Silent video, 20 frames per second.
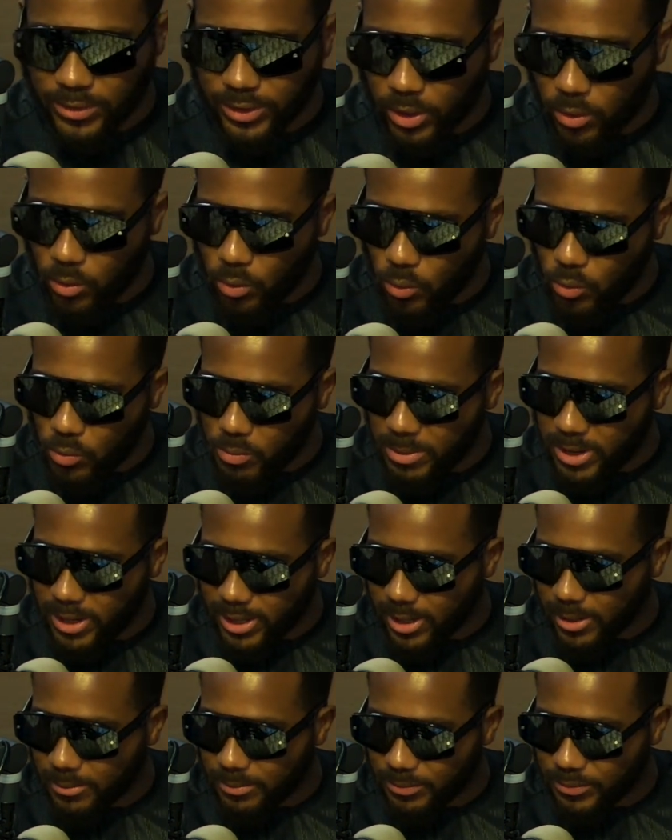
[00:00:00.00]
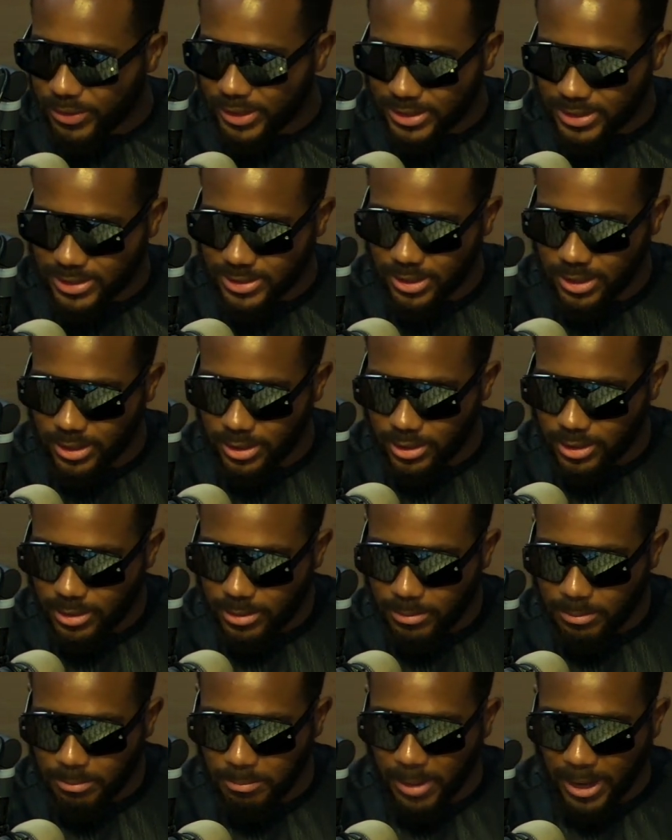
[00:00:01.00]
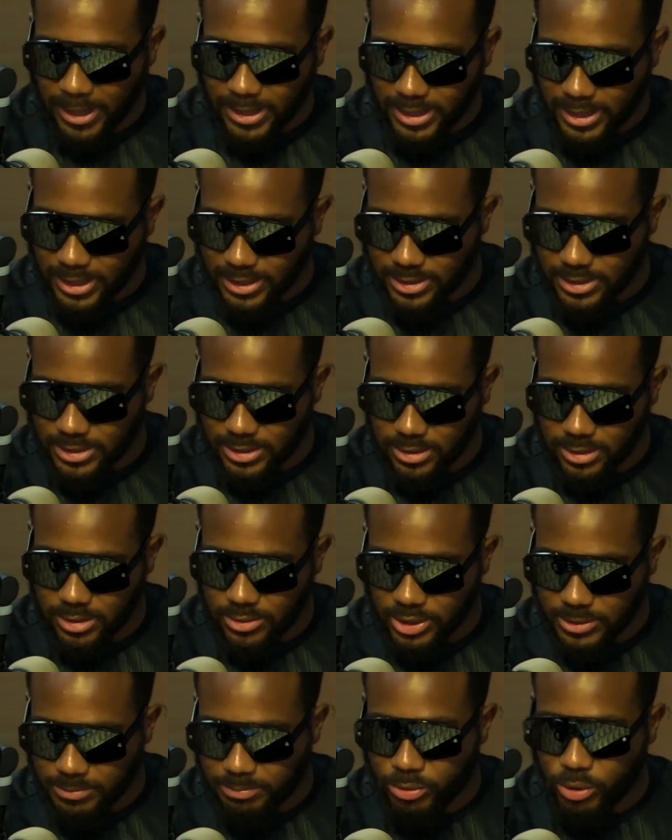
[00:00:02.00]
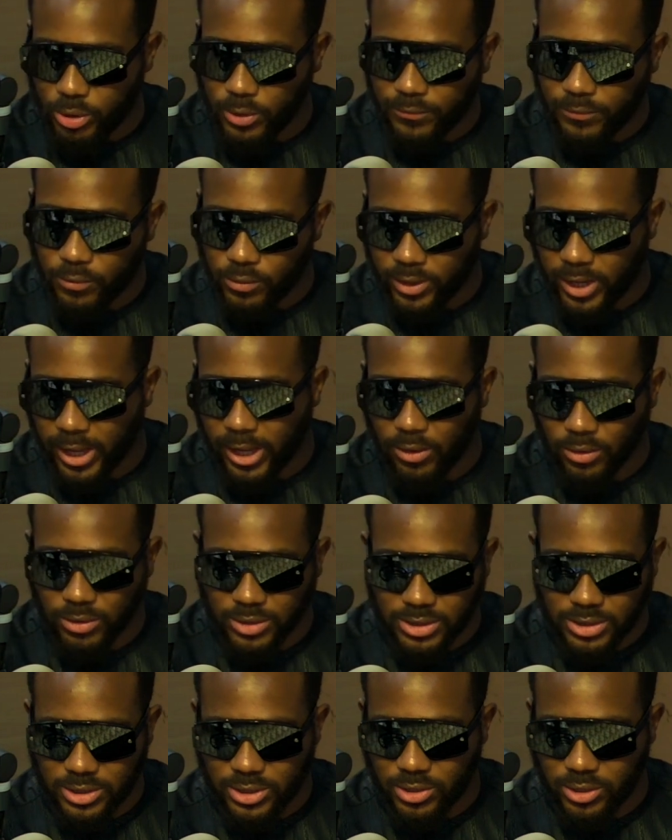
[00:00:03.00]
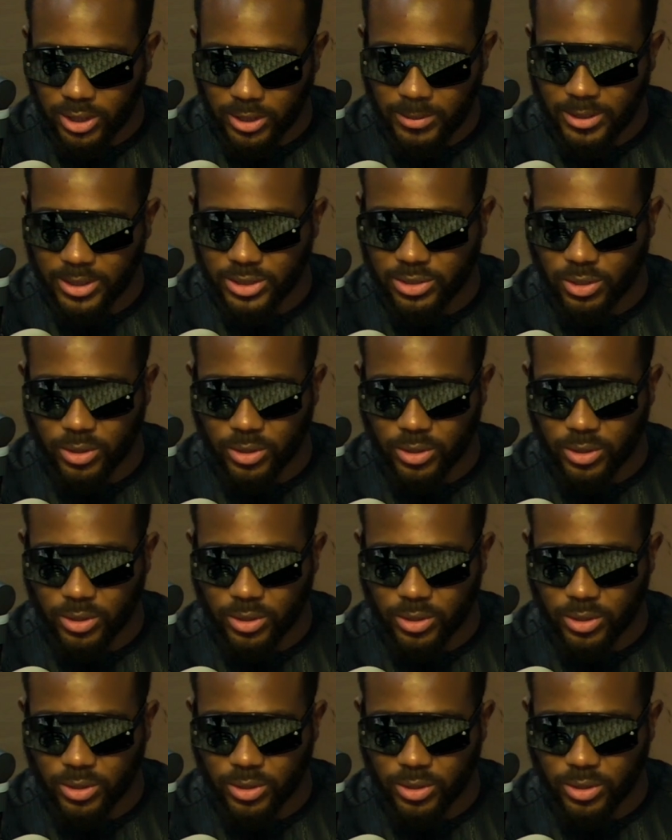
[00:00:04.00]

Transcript: They all make up this madness, this beautiful chaos, you know what I mean? So